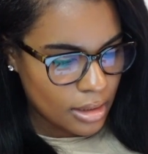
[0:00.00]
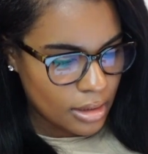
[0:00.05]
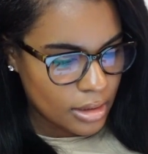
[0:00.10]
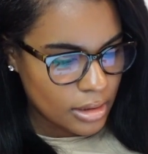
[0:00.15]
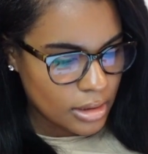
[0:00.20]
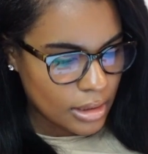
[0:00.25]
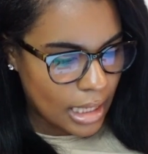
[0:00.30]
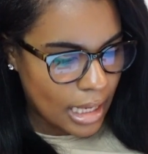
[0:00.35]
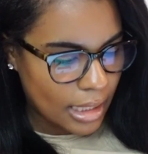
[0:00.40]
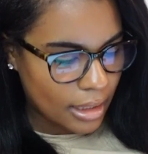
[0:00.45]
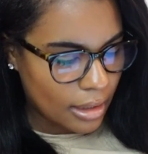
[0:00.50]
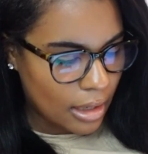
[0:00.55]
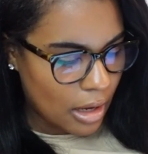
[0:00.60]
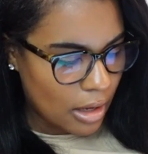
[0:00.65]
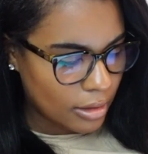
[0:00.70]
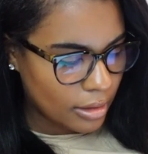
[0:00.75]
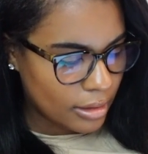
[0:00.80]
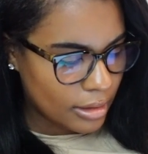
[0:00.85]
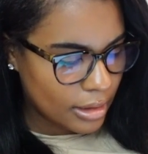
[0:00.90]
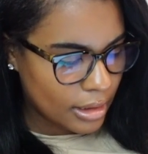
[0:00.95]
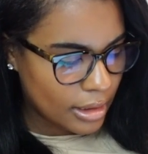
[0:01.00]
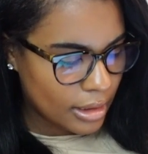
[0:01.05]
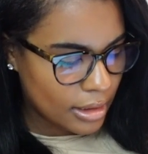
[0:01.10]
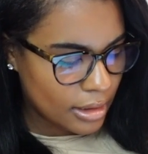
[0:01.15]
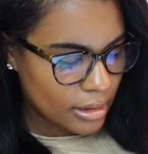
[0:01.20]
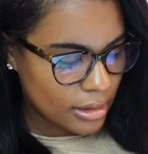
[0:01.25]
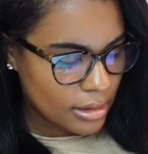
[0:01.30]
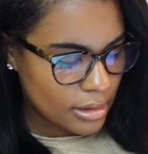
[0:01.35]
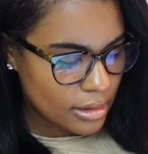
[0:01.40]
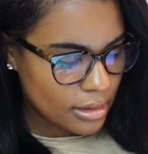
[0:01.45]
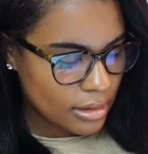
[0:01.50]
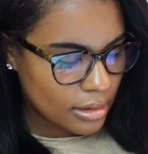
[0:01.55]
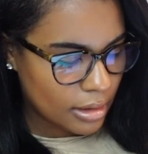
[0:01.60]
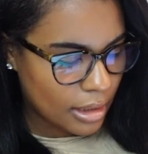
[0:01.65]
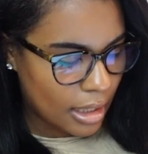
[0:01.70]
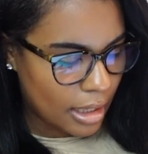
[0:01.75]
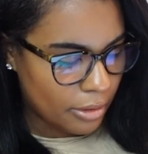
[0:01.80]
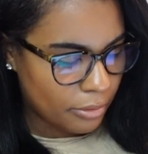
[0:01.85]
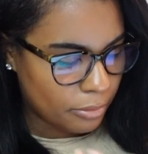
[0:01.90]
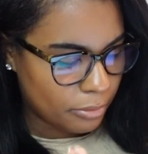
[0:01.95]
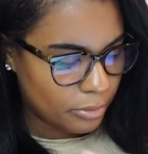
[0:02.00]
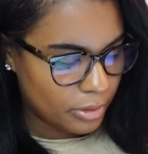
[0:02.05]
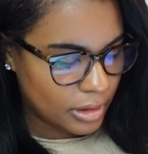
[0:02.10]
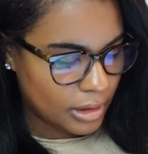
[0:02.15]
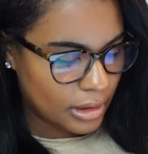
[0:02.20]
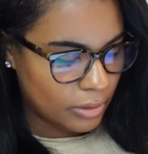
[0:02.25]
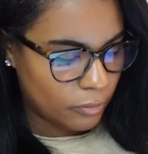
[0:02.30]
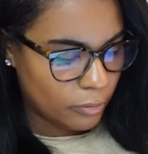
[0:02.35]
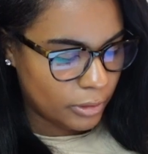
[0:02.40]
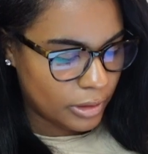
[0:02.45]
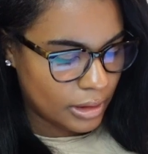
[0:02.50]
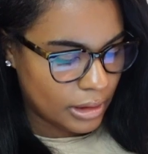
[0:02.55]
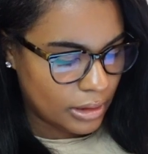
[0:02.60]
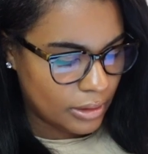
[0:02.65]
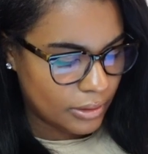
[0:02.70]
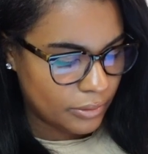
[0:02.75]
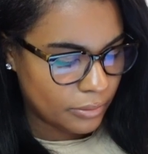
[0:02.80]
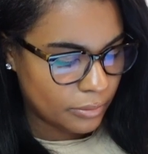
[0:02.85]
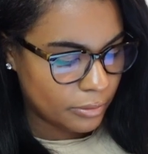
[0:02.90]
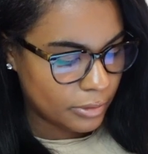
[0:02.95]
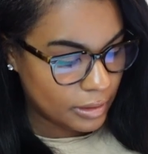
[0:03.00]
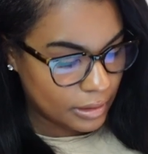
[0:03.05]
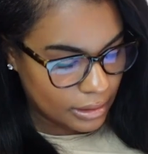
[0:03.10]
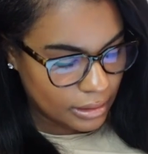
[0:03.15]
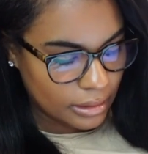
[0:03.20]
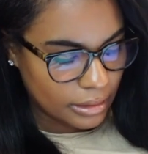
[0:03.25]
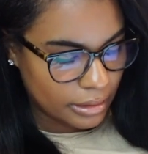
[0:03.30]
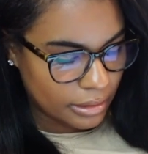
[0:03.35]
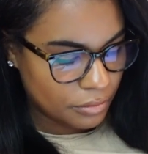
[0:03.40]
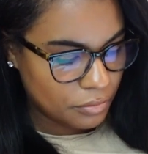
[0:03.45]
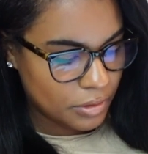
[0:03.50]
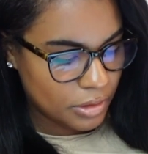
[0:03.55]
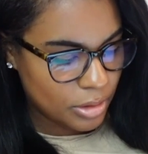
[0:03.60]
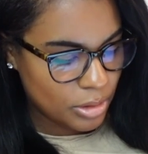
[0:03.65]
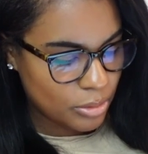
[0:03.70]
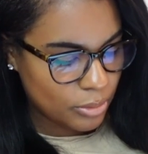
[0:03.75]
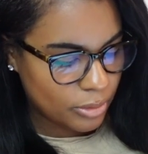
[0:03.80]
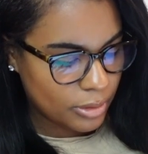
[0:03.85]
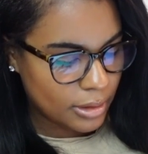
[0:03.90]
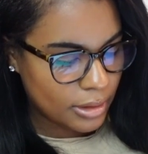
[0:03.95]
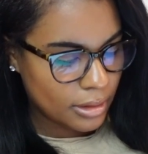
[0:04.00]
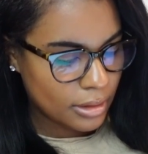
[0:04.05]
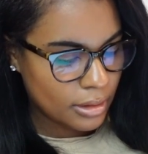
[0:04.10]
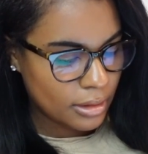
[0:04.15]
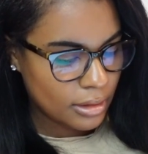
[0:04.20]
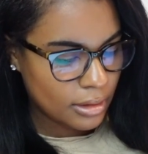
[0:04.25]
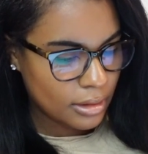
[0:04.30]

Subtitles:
So out of all of these, I really, really, really love this one.